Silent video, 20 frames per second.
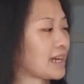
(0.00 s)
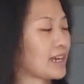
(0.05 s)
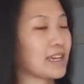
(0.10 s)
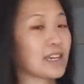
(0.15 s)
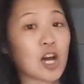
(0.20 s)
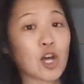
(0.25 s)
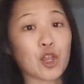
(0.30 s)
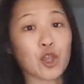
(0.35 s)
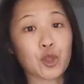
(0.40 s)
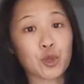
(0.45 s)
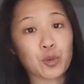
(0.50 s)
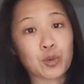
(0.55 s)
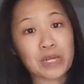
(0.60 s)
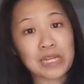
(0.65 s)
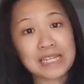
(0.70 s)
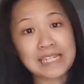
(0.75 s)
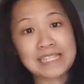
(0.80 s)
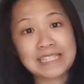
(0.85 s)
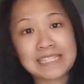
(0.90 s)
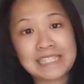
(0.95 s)
I got
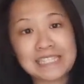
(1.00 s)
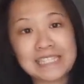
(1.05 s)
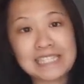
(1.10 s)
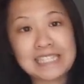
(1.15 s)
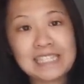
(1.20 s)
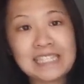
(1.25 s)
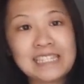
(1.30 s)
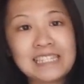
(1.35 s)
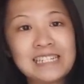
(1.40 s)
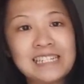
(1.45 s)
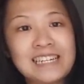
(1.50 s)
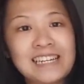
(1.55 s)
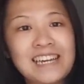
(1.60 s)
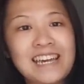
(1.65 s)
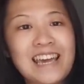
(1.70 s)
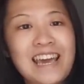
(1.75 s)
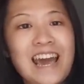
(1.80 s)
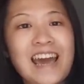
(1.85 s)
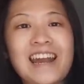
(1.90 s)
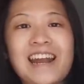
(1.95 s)
3D,
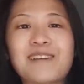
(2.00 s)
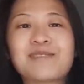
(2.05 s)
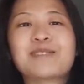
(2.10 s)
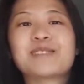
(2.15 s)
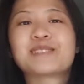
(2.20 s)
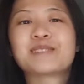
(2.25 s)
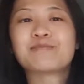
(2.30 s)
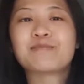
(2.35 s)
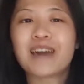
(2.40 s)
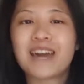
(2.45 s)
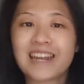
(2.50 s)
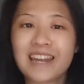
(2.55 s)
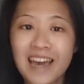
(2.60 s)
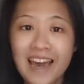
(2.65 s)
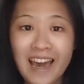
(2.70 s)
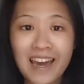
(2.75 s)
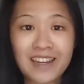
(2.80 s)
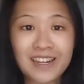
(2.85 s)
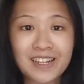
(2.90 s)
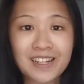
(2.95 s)
and I was in Mad
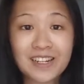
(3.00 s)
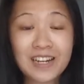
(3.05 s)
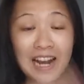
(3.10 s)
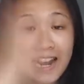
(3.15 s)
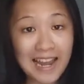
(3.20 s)
Hatter.